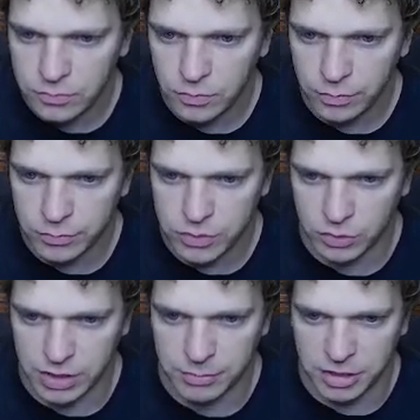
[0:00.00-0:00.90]

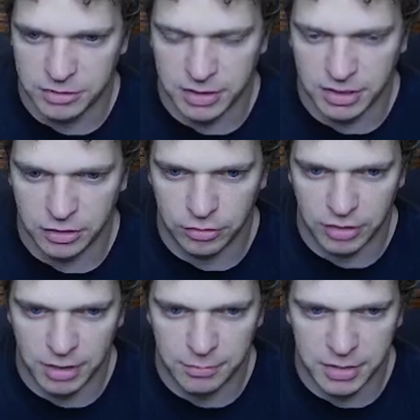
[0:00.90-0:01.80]
Sultai Monument can go grab
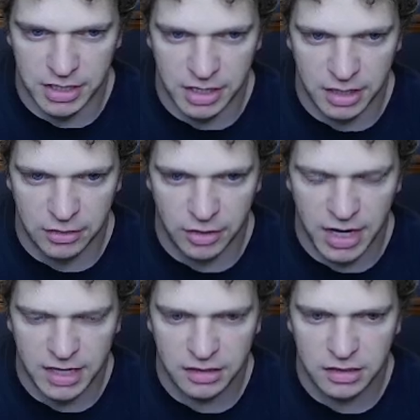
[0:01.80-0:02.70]
me another
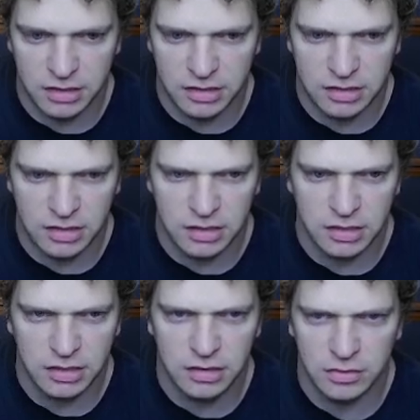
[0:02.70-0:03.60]
island.
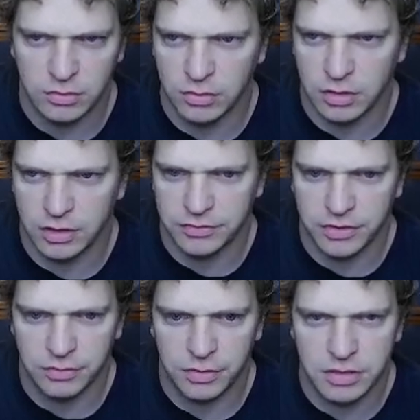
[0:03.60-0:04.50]
We're off to the
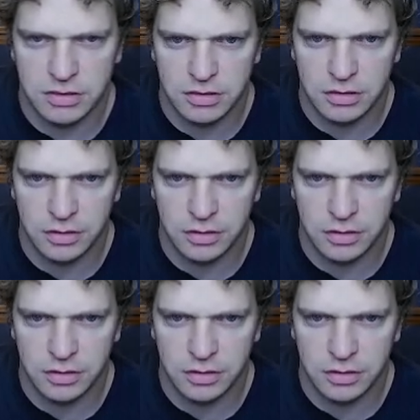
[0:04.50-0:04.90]
races here.